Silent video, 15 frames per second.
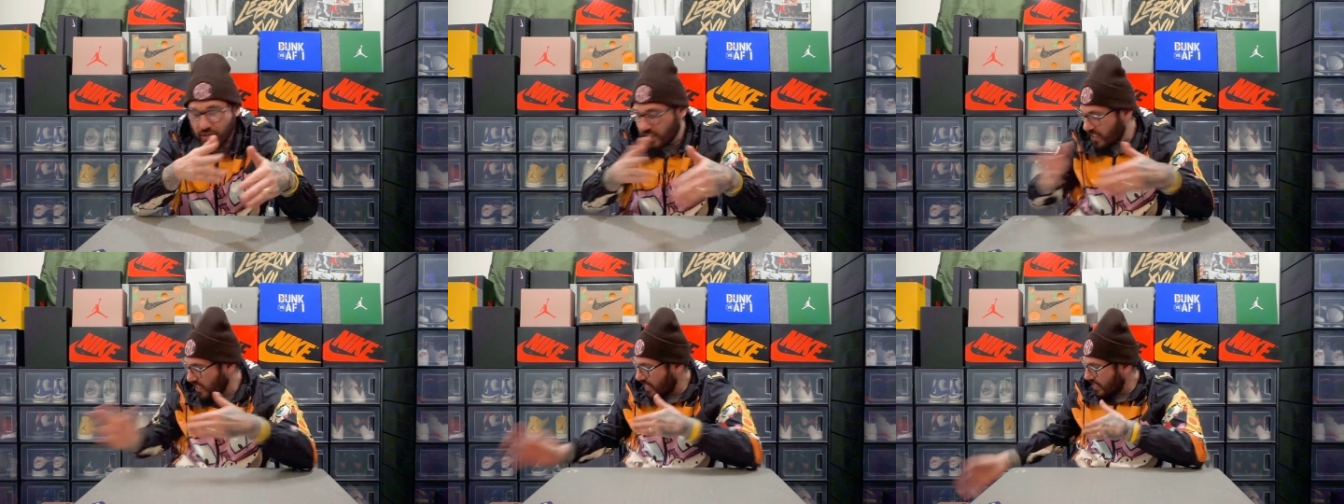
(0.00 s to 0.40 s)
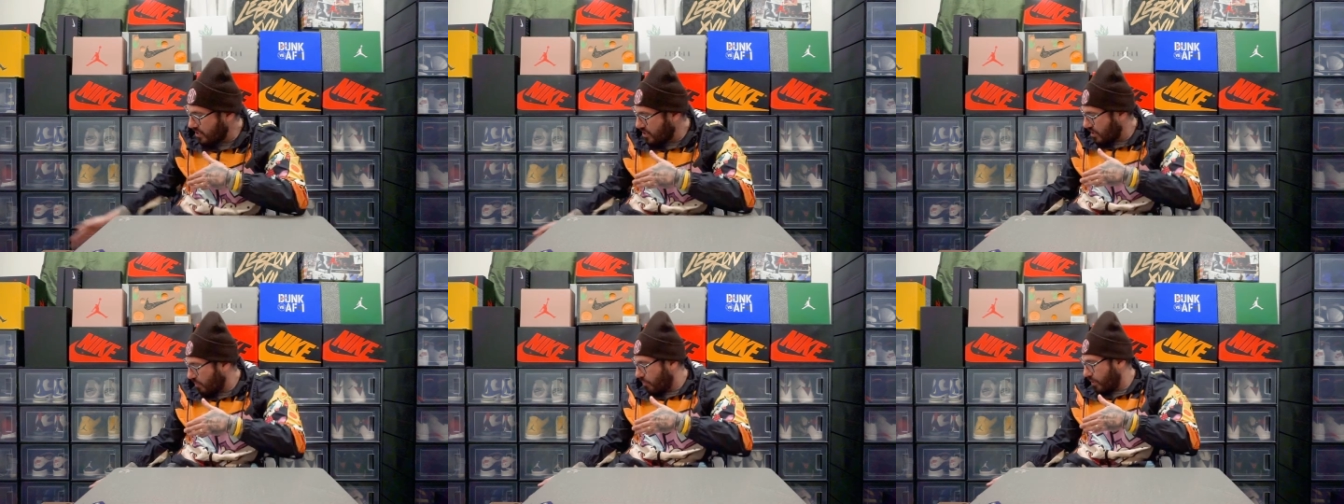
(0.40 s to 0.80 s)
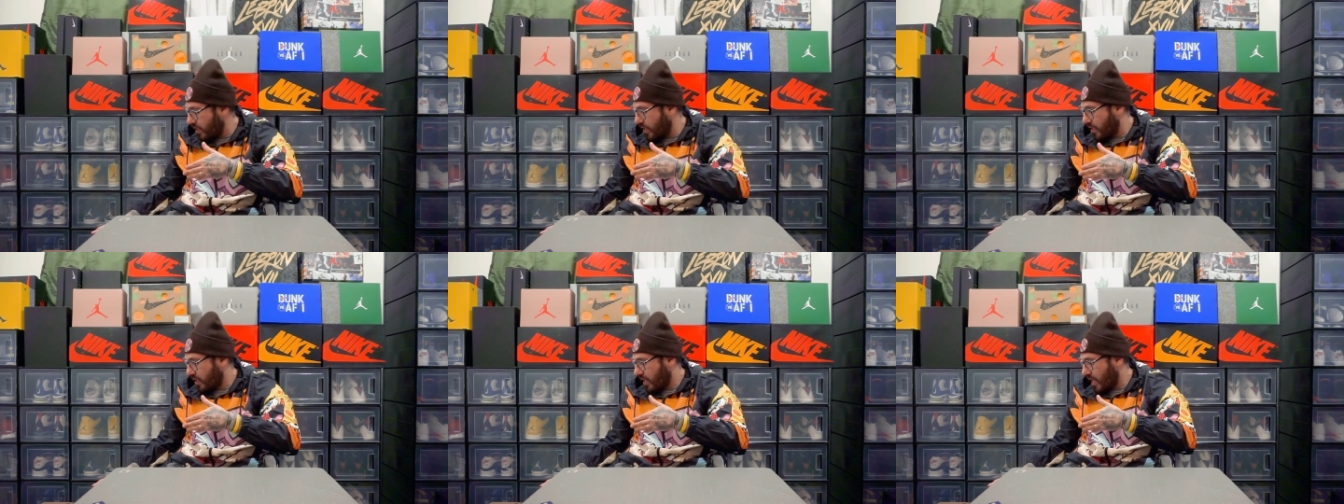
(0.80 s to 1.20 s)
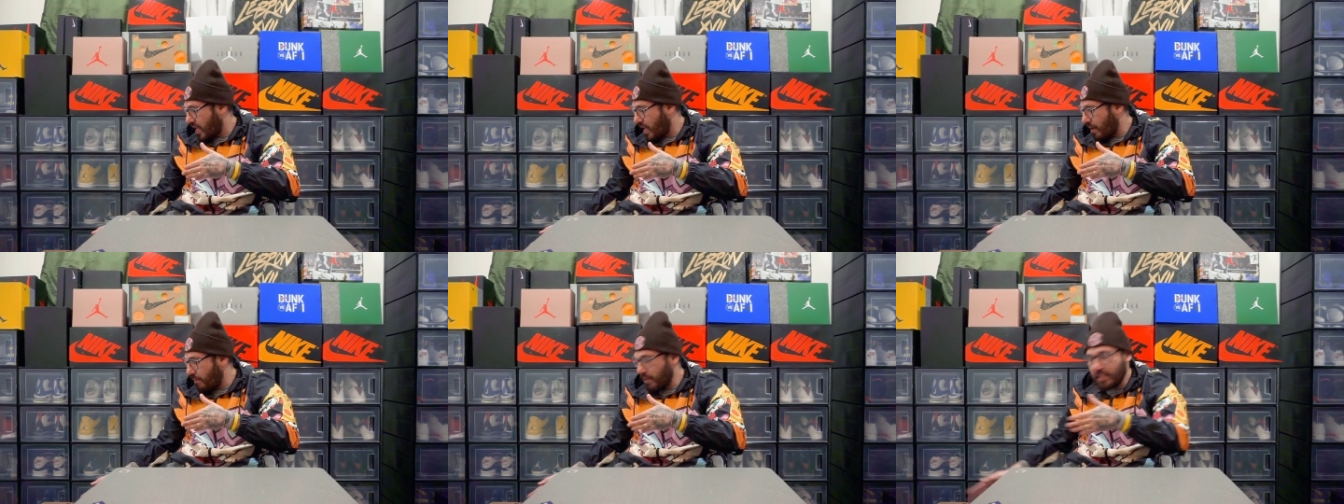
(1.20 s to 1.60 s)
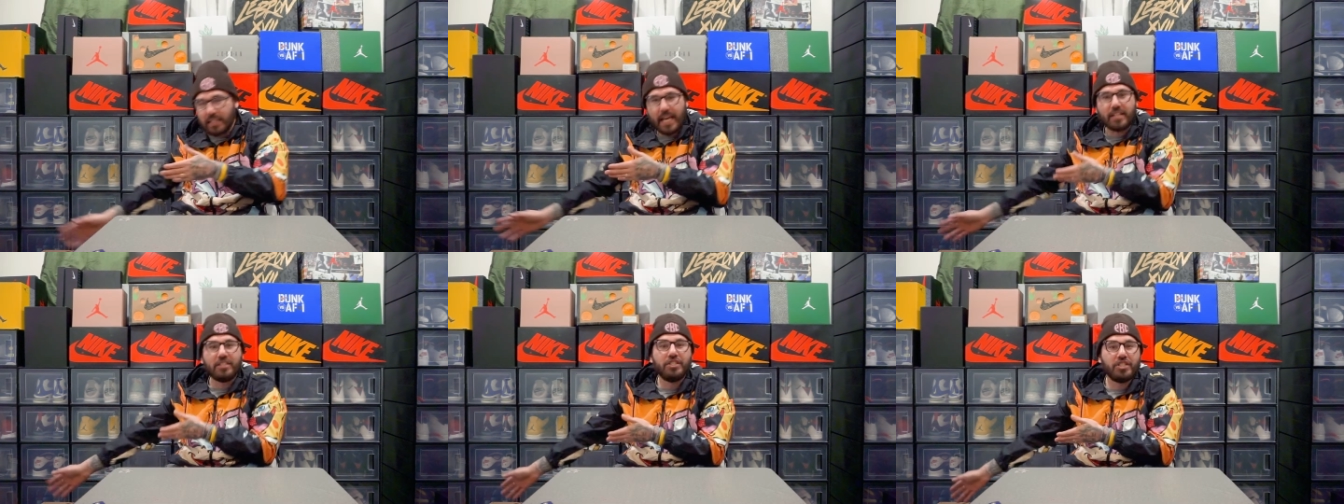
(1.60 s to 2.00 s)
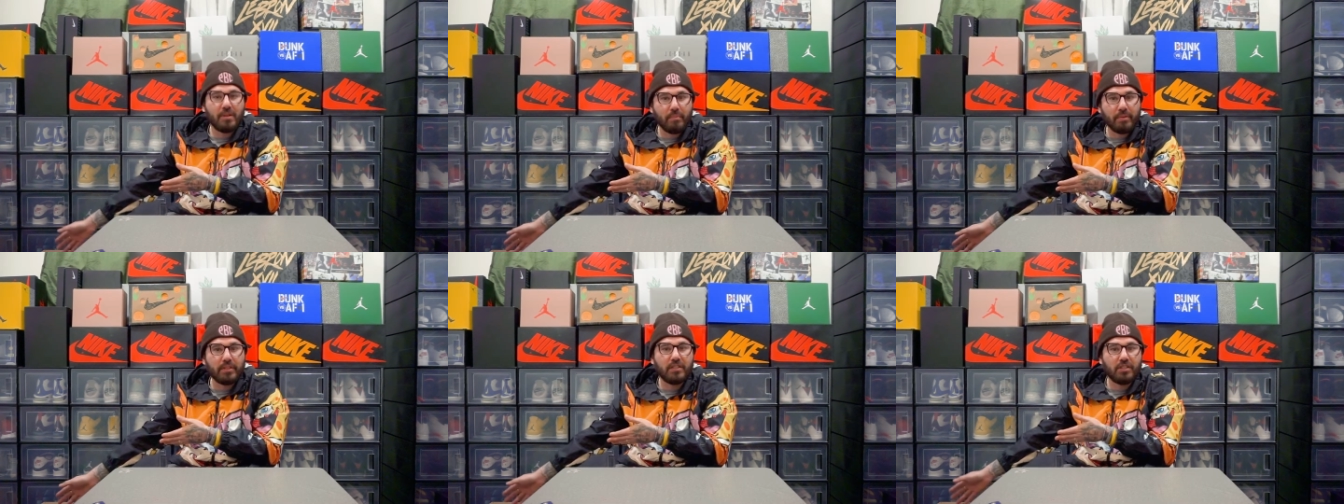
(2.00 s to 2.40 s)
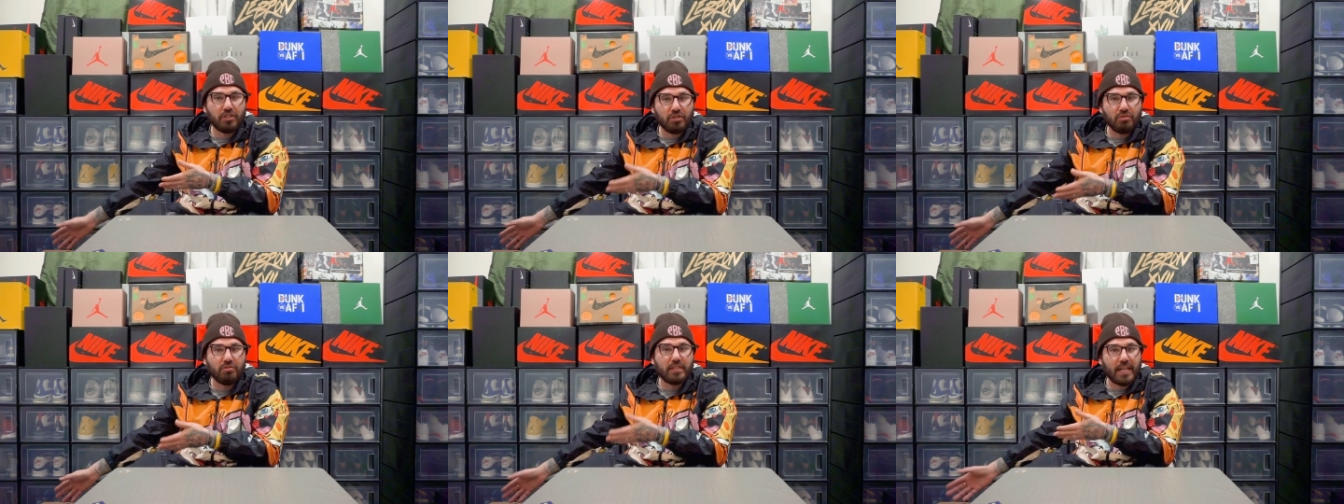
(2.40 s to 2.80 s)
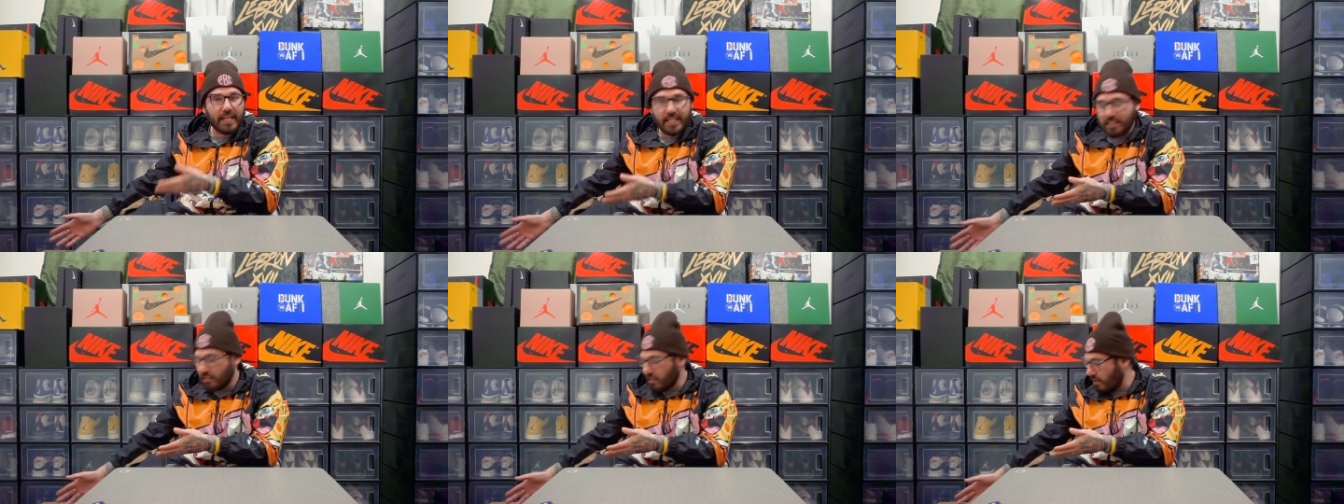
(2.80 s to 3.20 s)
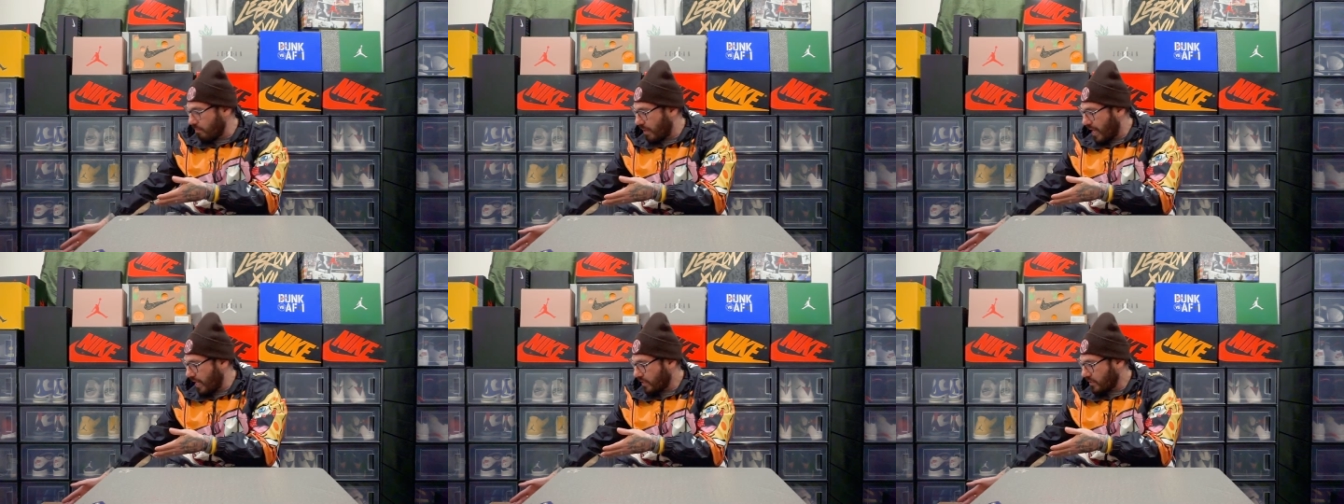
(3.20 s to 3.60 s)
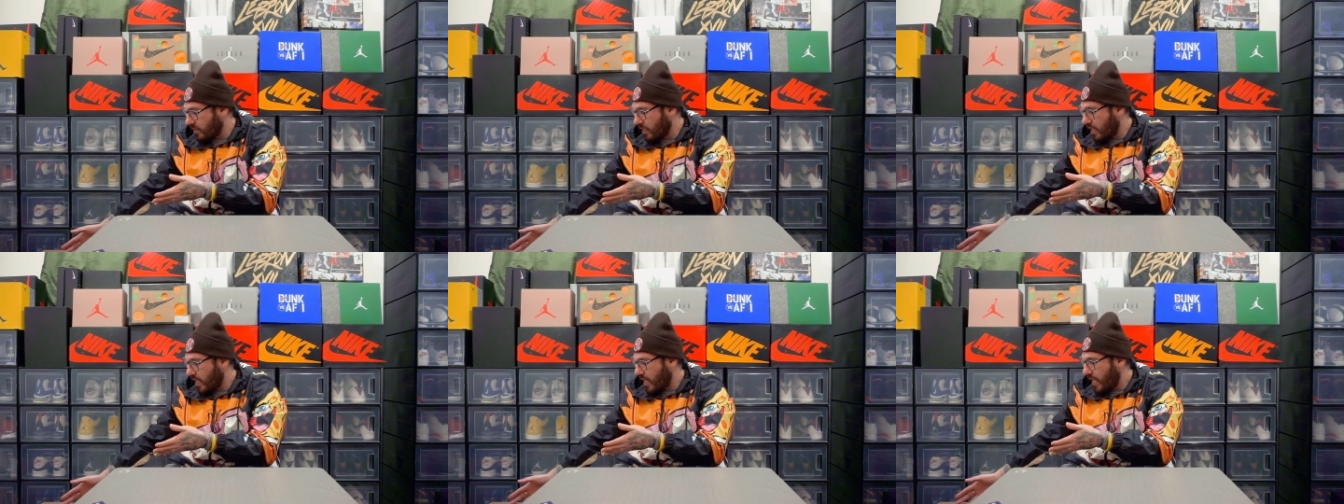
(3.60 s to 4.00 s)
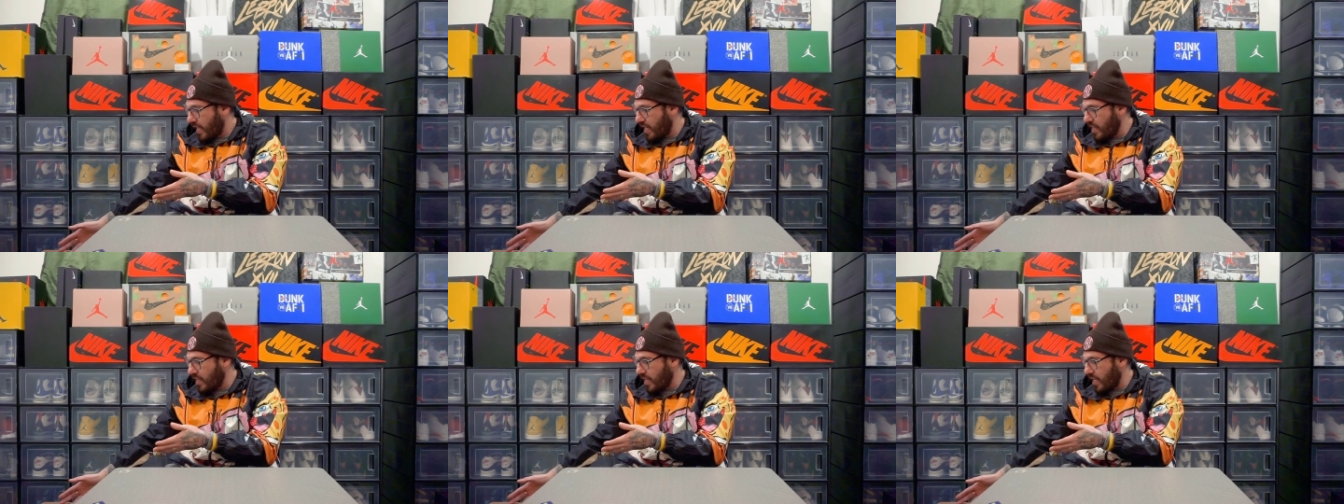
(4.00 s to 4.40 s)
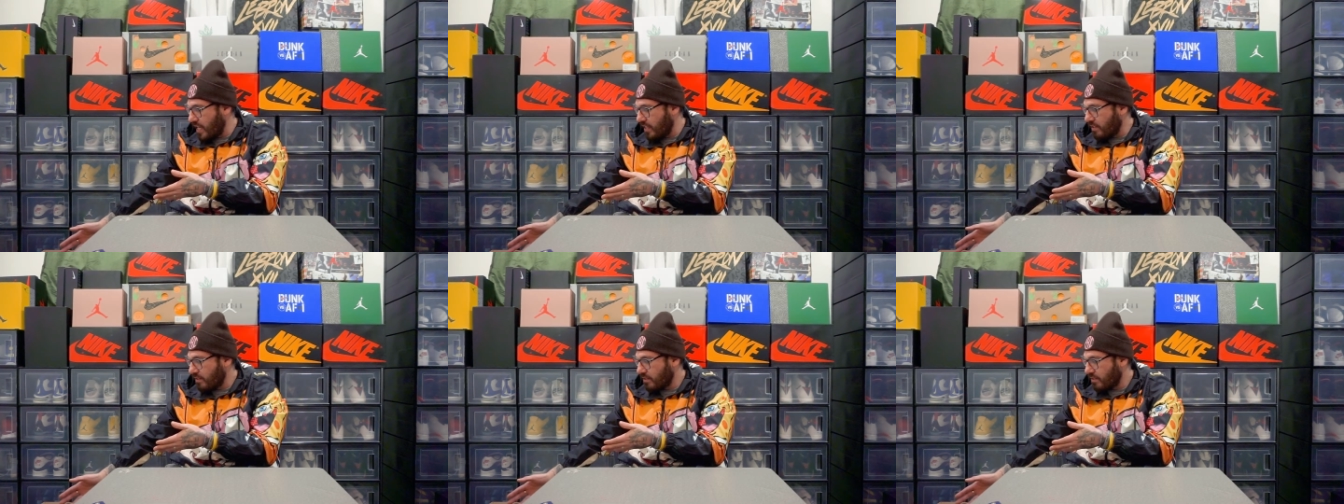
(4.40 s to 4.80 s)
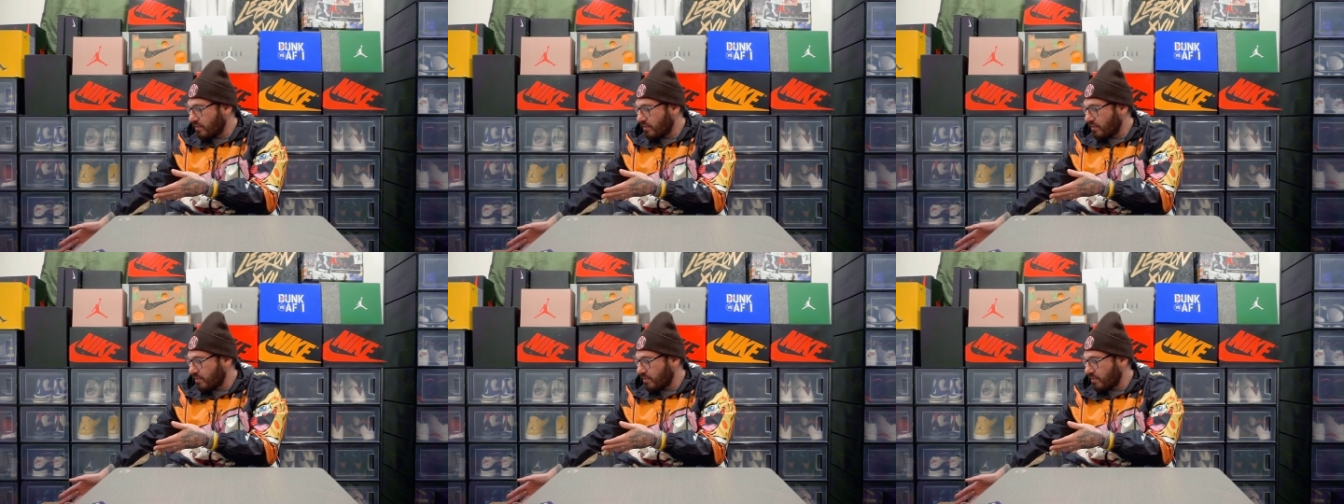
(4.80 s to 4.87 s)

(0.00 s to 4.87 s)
let's jump in. Let's actually jump into the shoes that I need to unbox, and then